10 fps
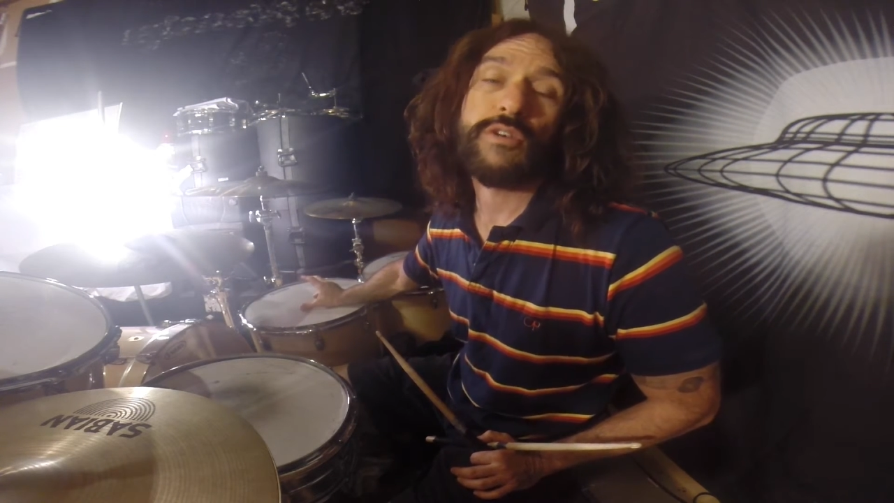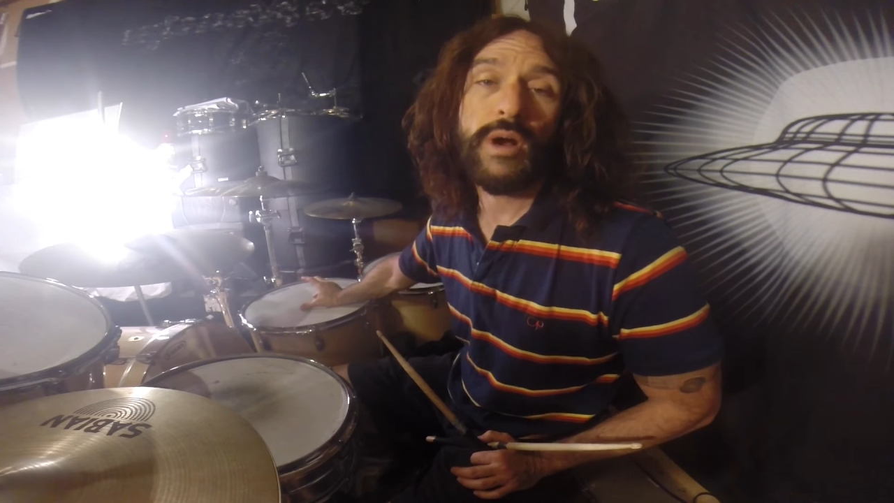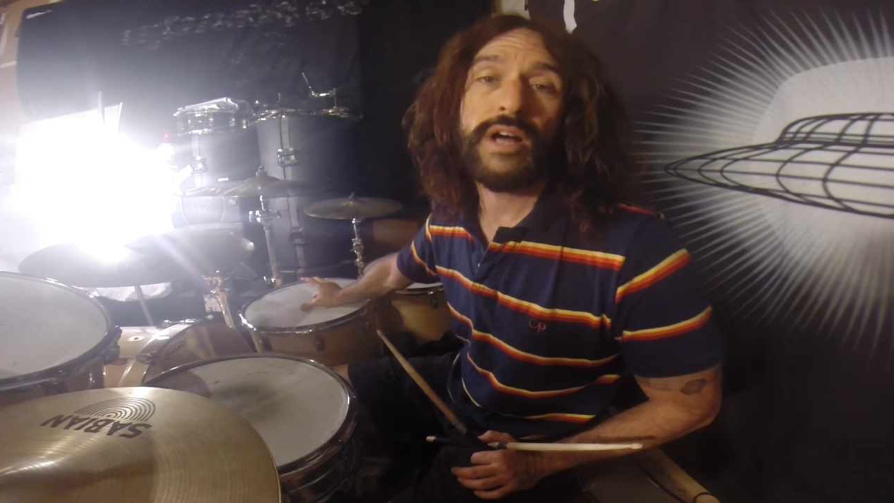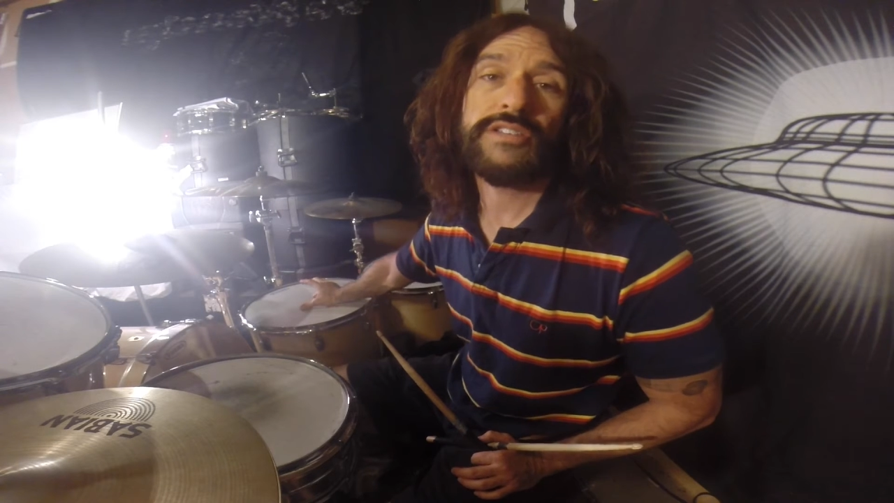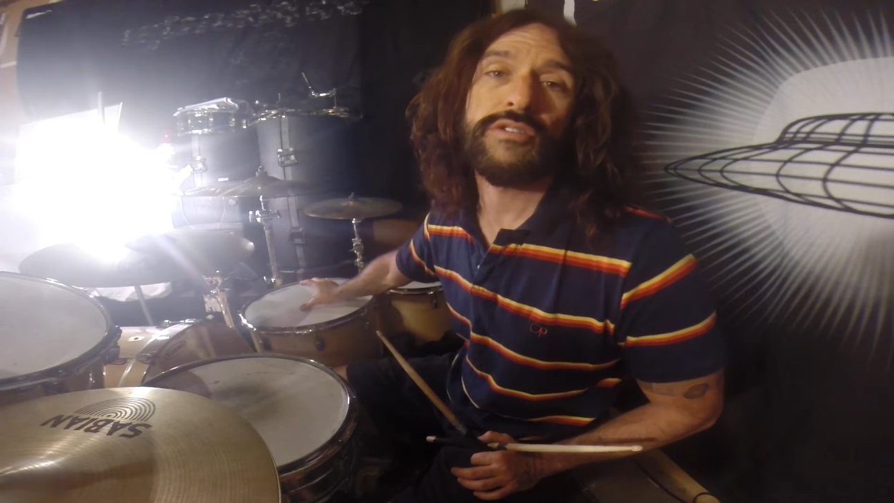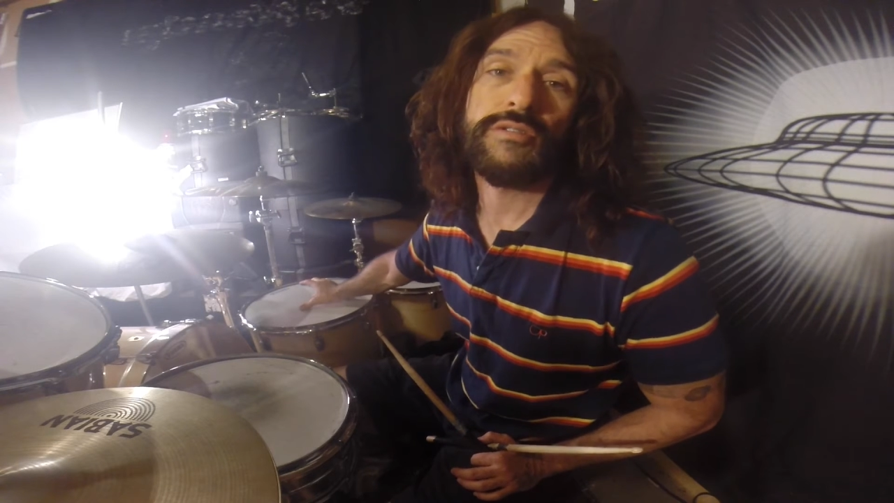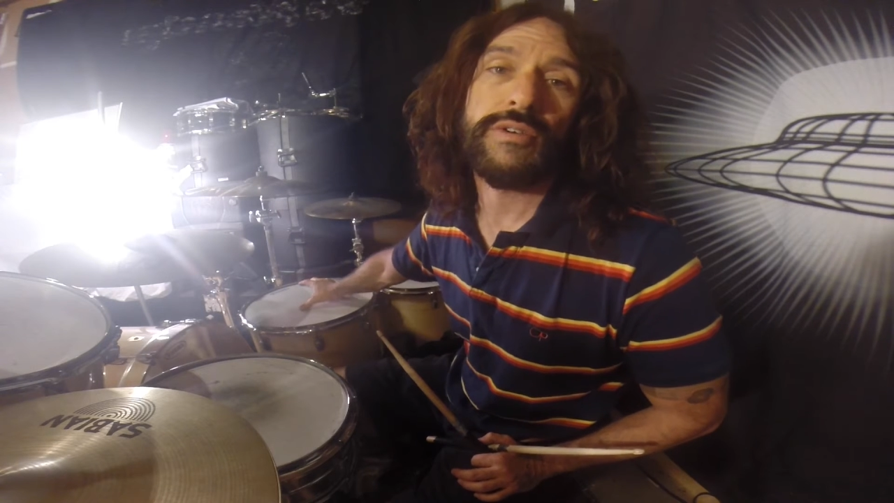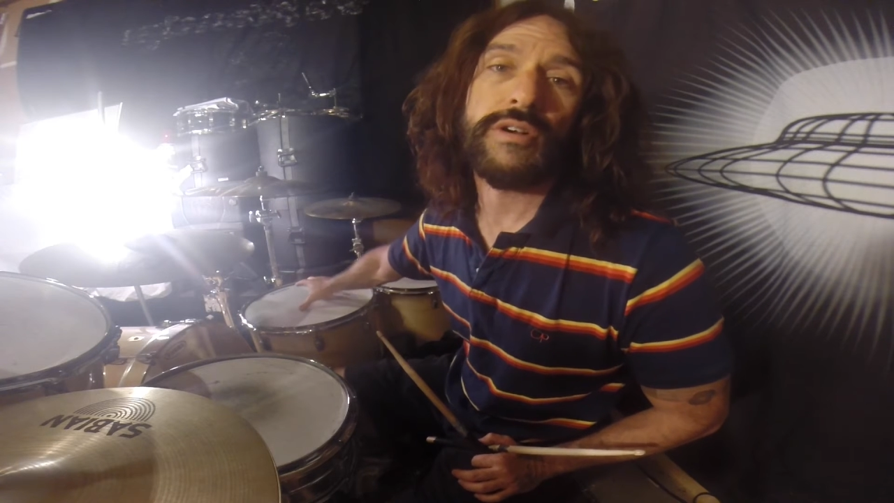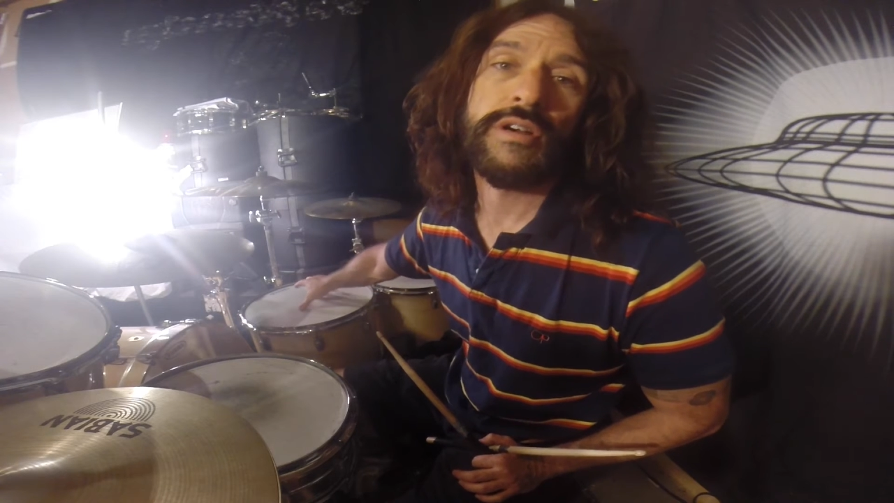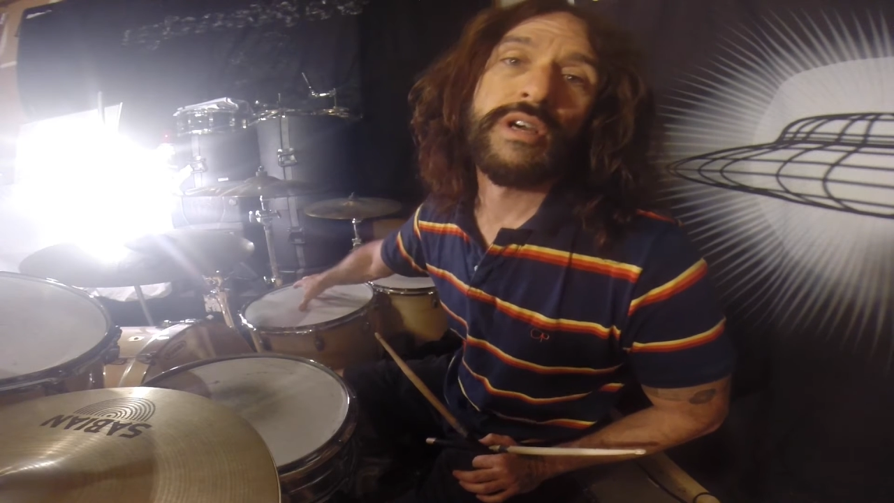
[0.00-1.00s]

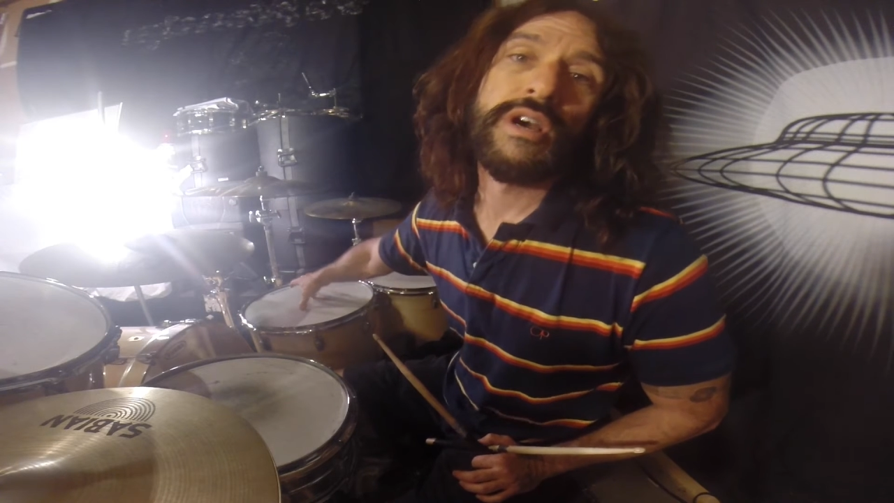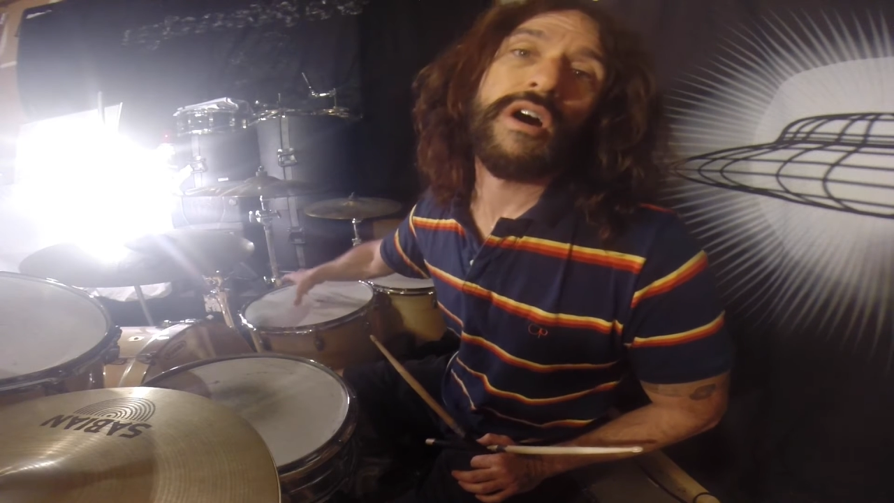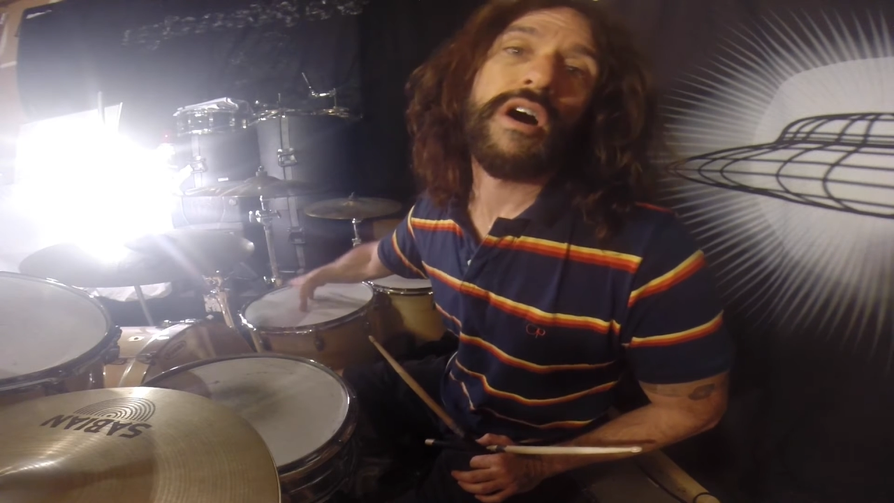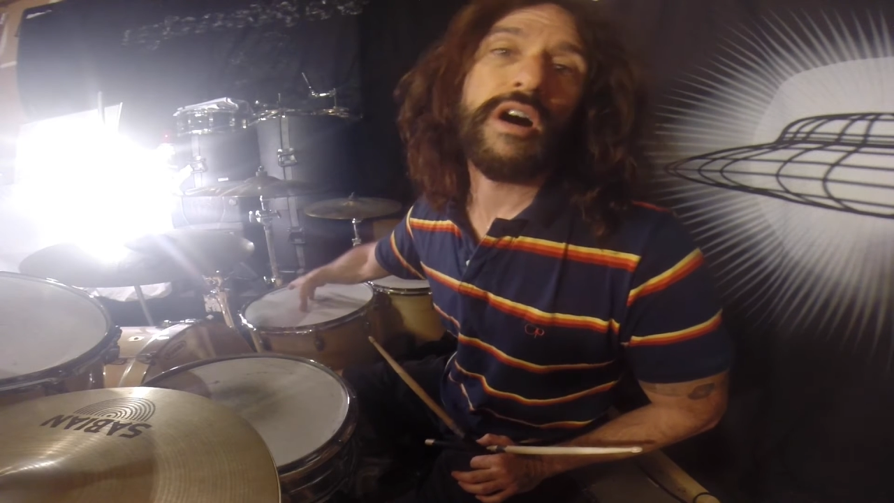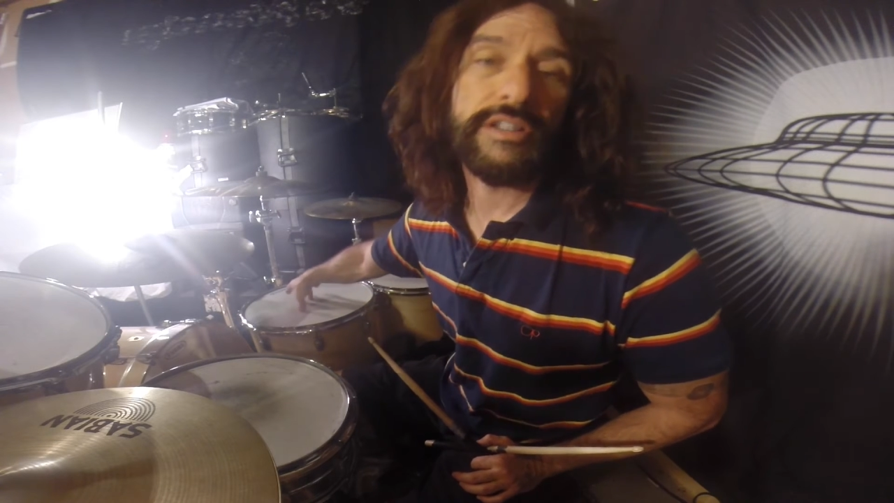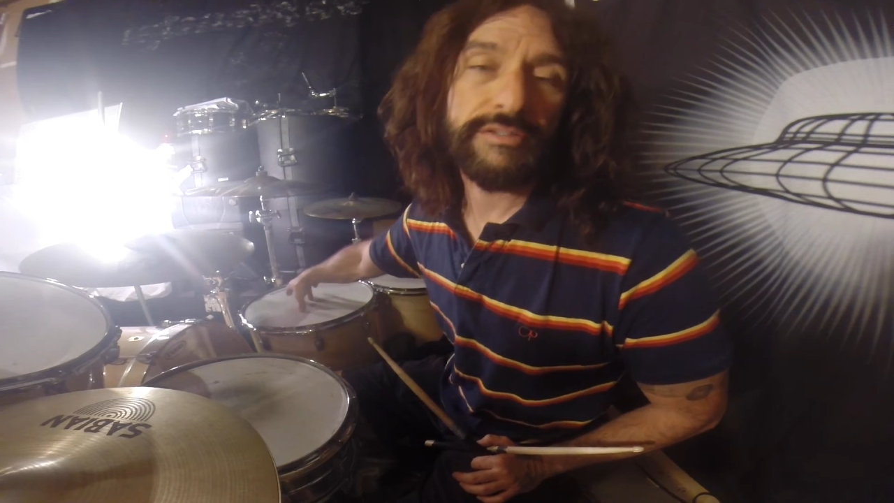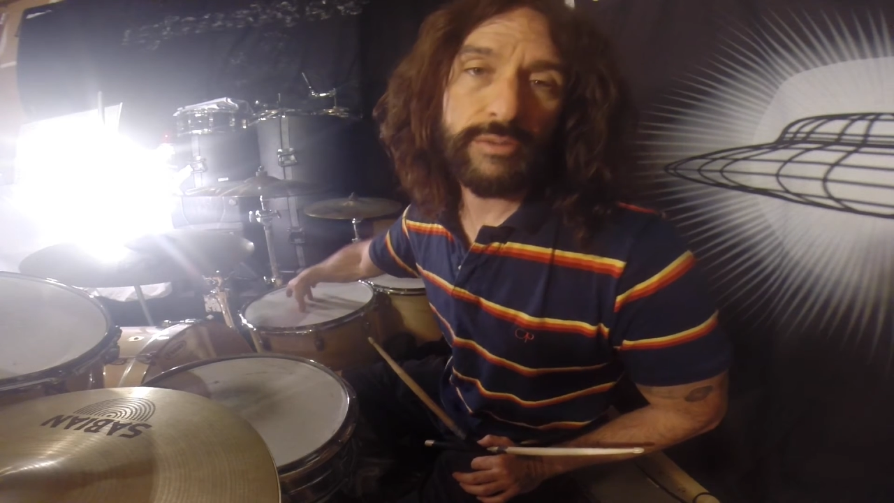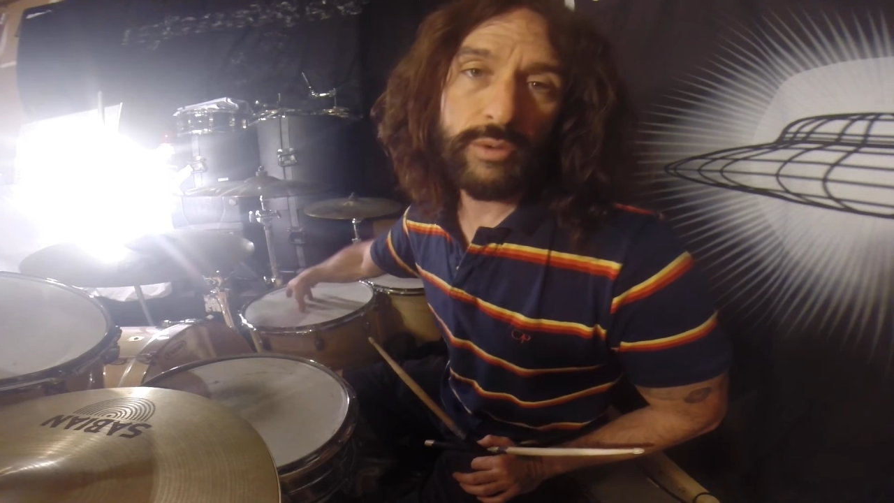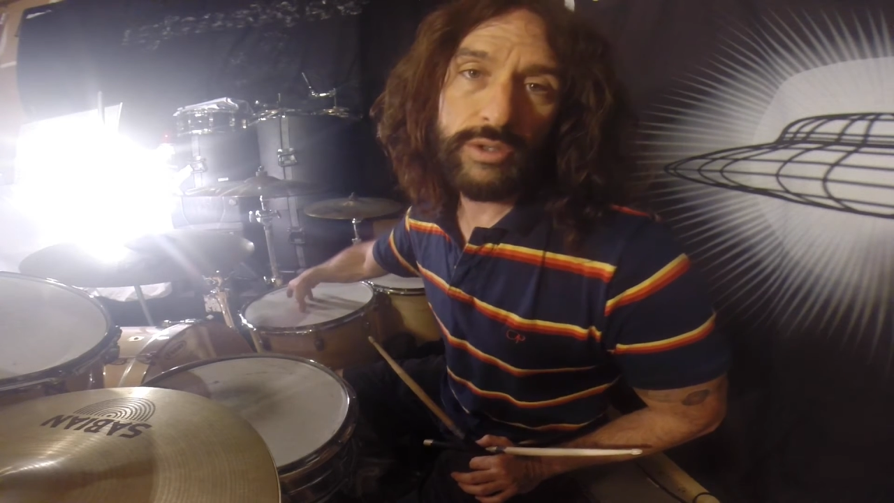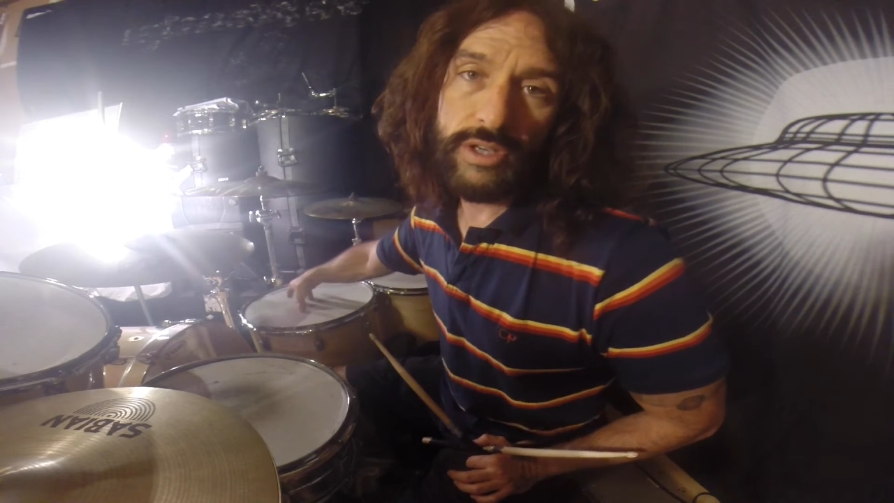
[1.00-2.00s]
crossover on the
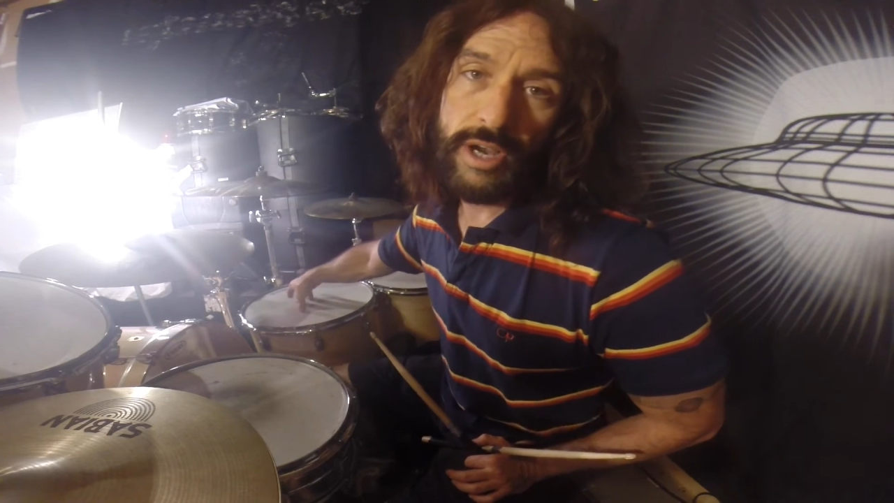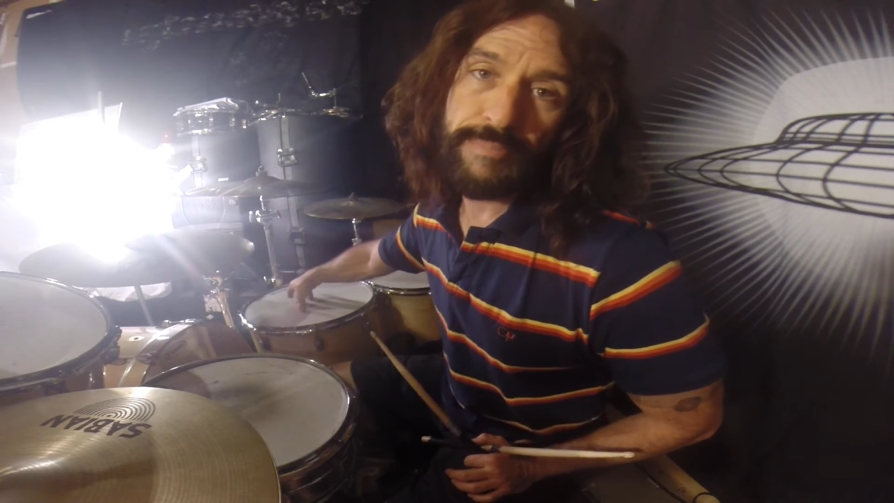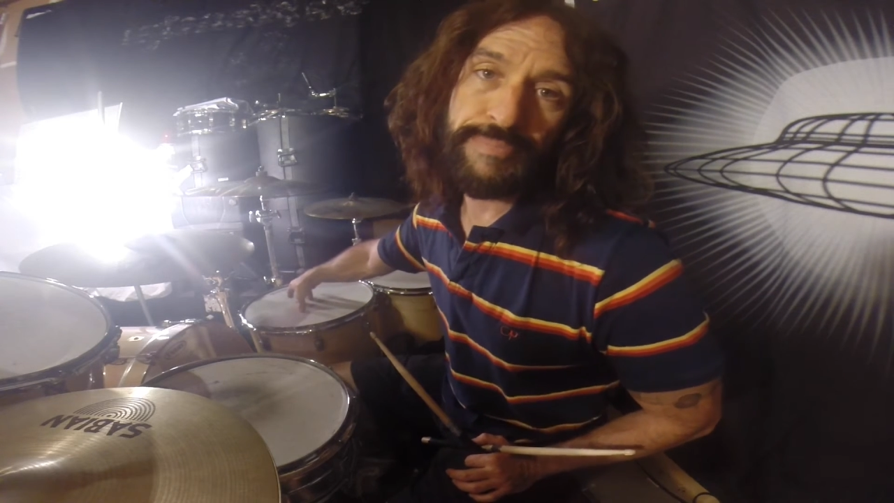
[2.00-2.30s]
floor tone.